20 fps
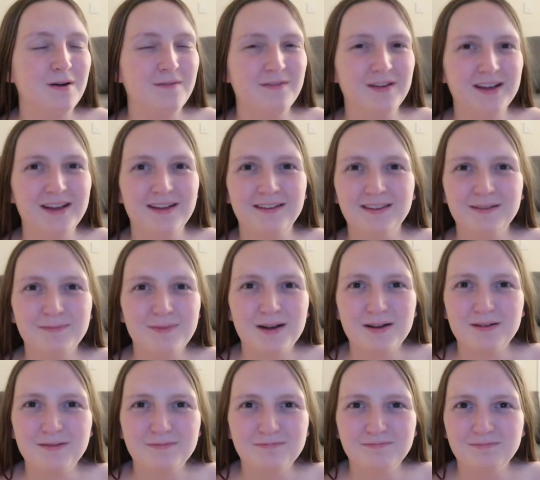I think it's
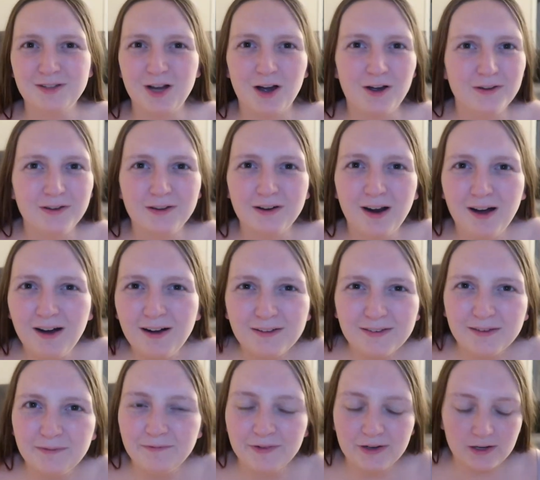about nine o'clock,
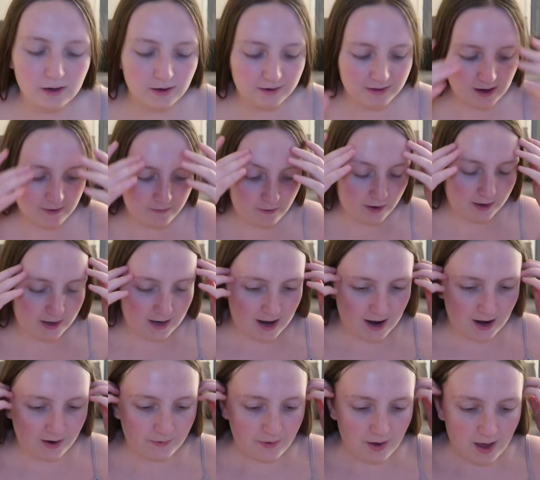something like that right
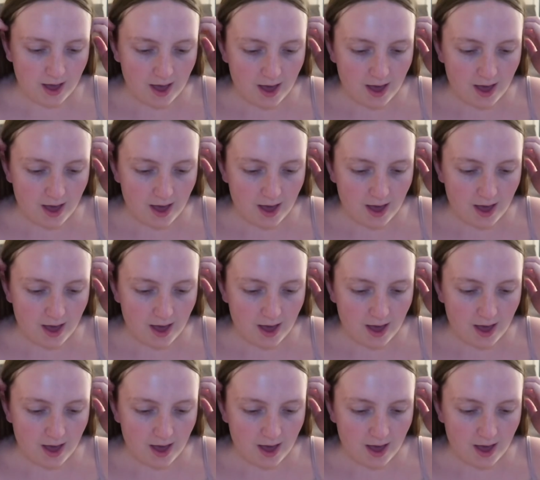now.